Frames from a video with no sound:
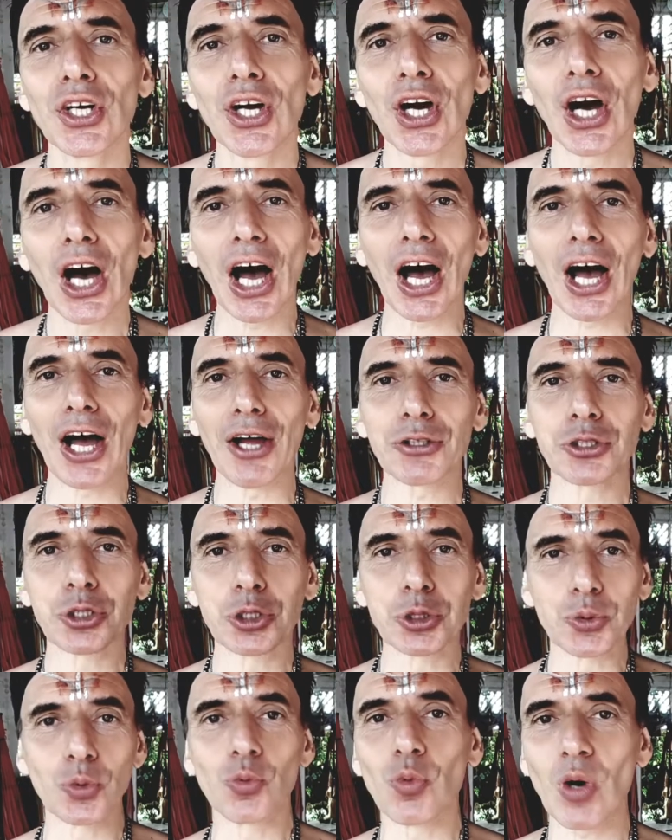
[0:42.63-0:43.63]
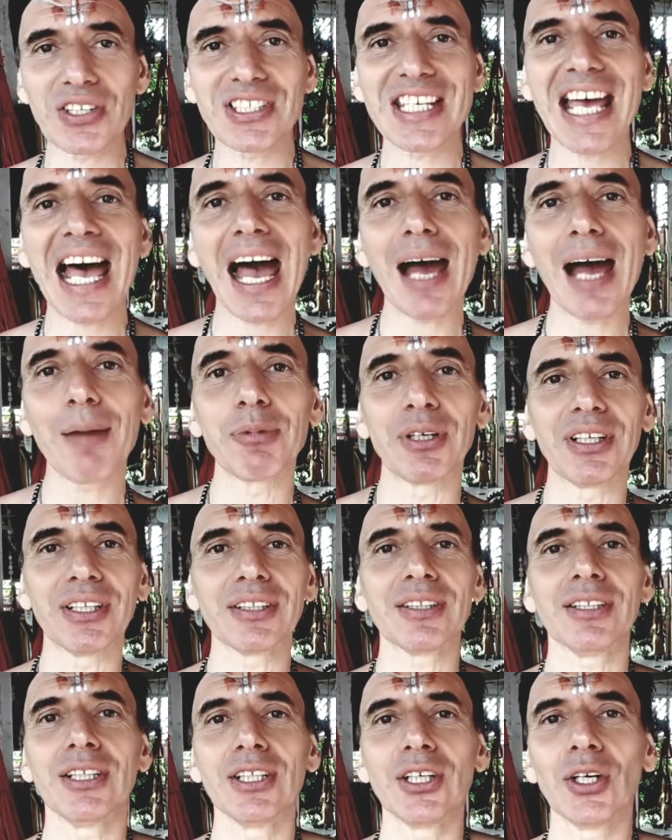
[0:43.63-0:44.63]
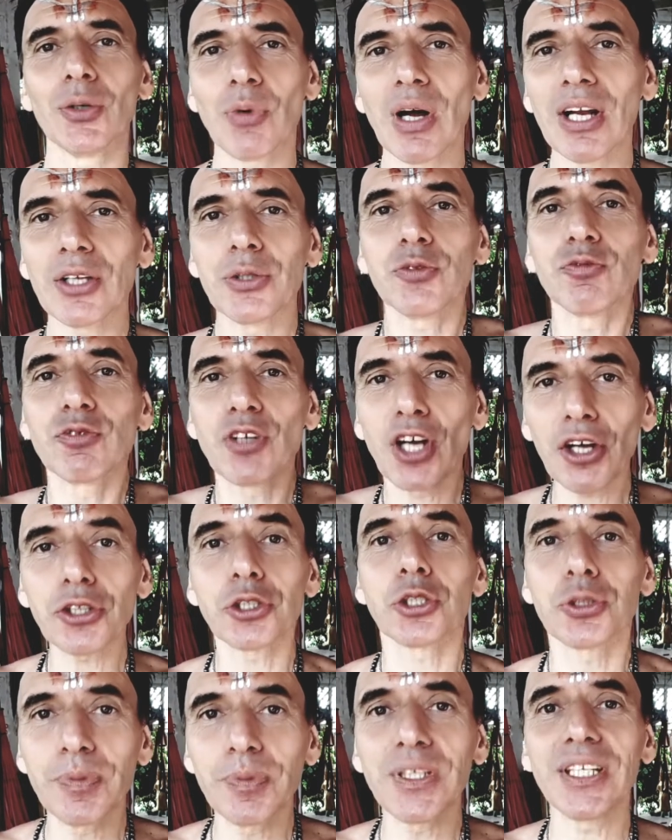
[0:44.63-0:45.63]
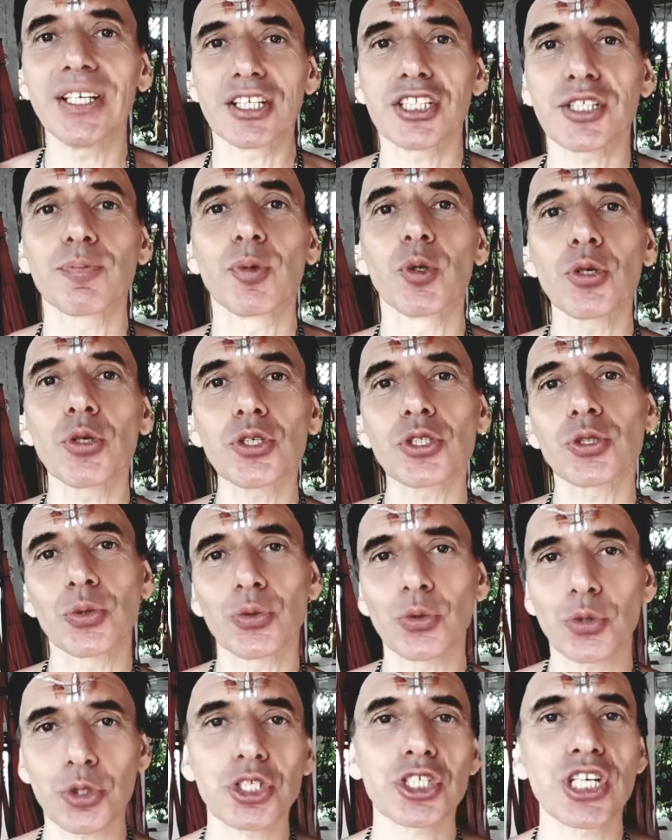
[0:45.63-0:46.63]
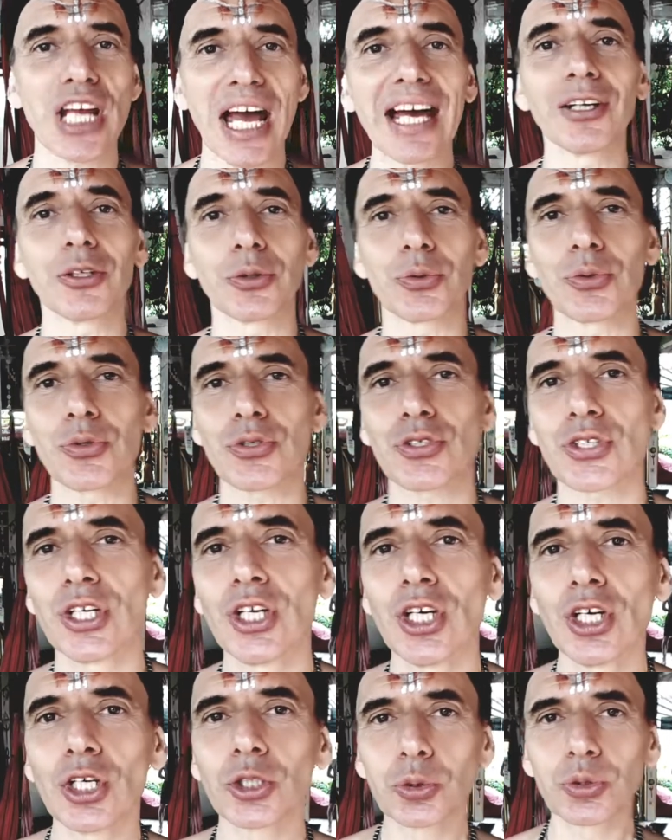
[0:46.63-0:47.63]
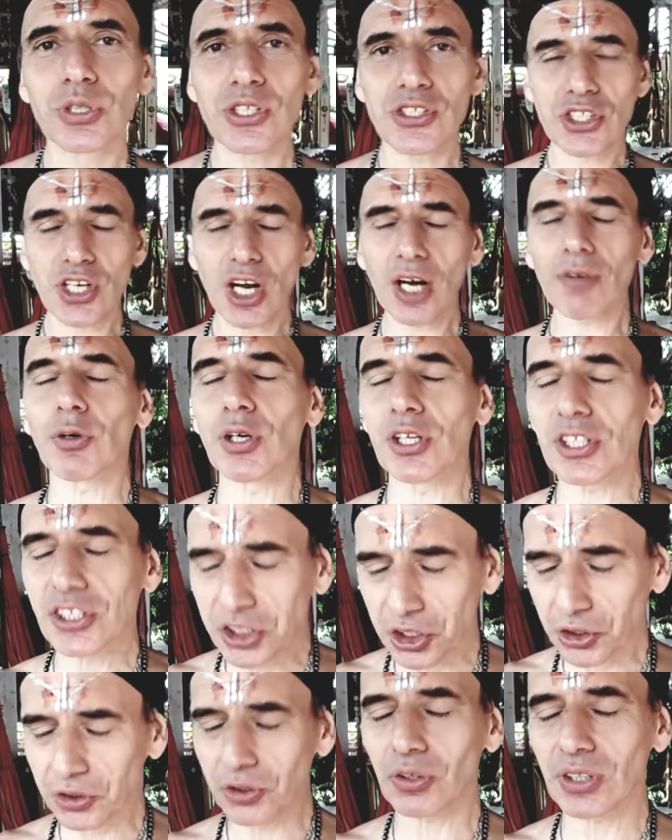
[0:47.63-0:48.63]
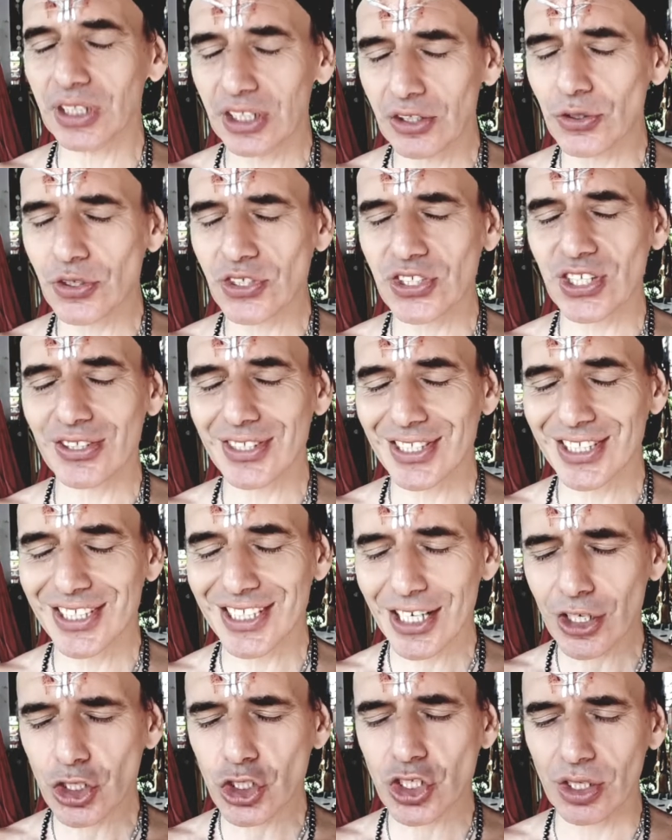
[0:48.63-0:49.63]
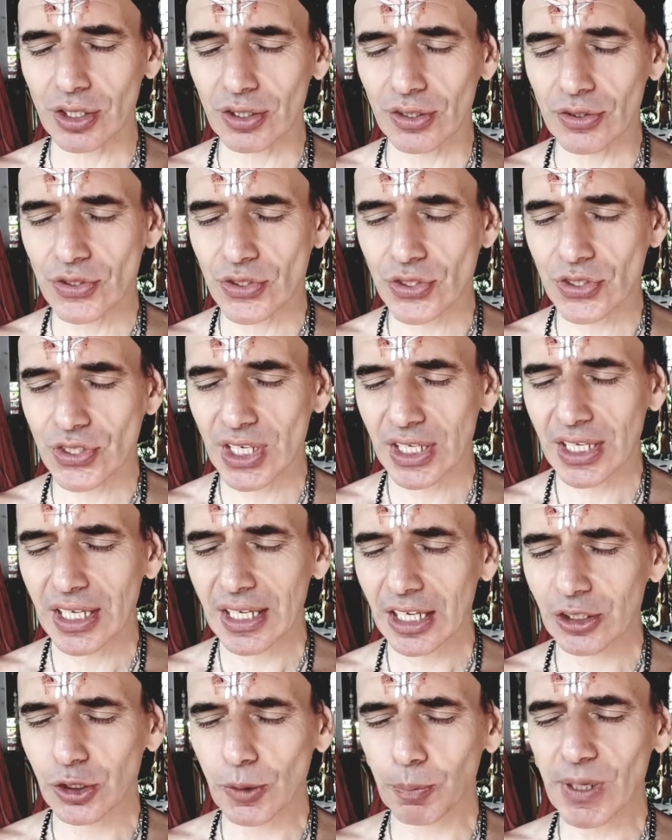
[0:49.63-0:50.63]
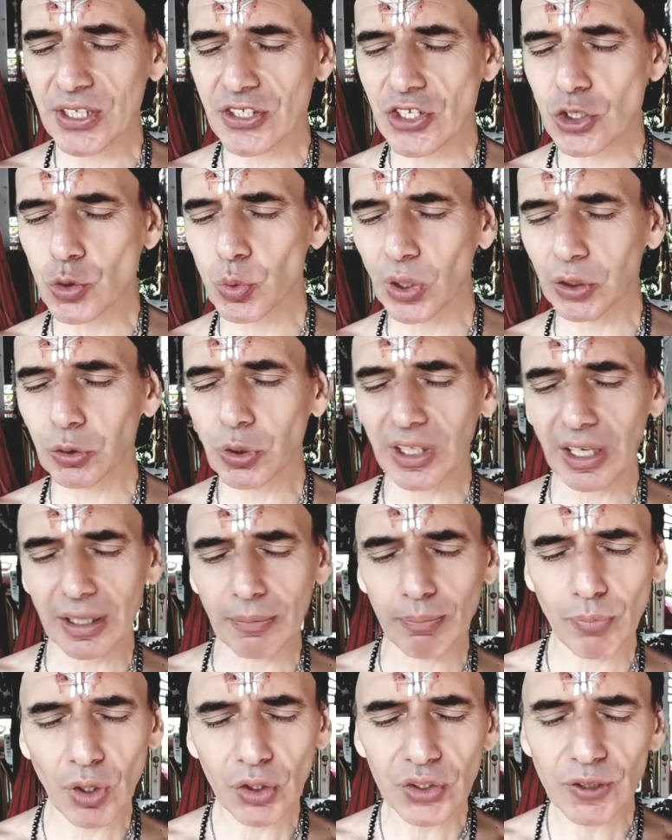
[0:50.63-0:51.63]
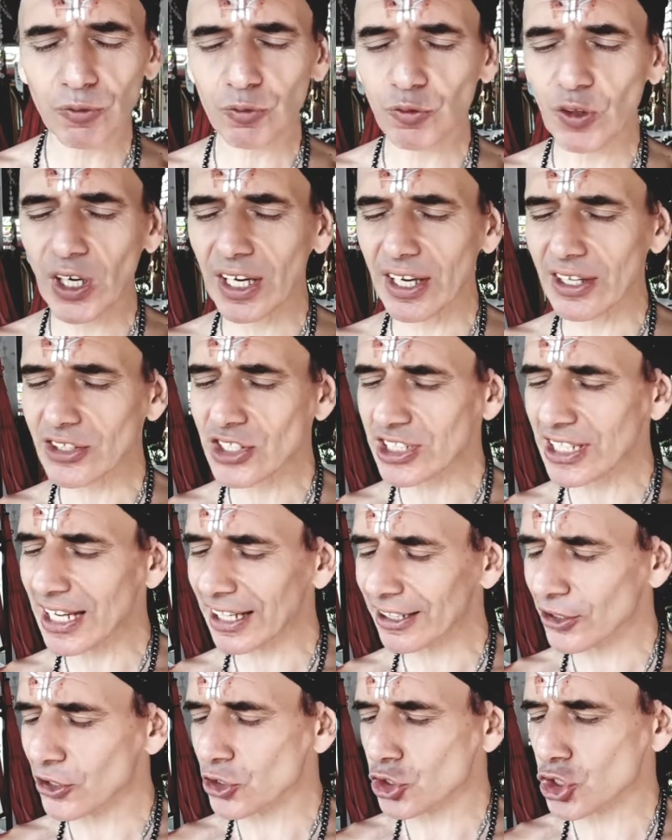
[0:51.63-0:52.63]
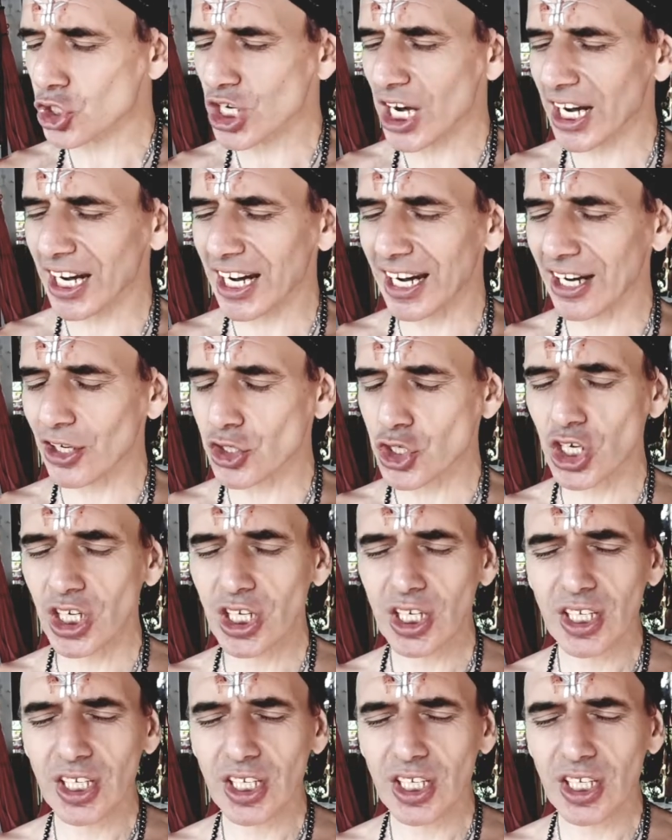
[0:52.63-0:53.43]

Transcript: uh, to what's happening well, you've got to be exposed to those shadows to discover internally the sensations and the places where you can modify, slightly change,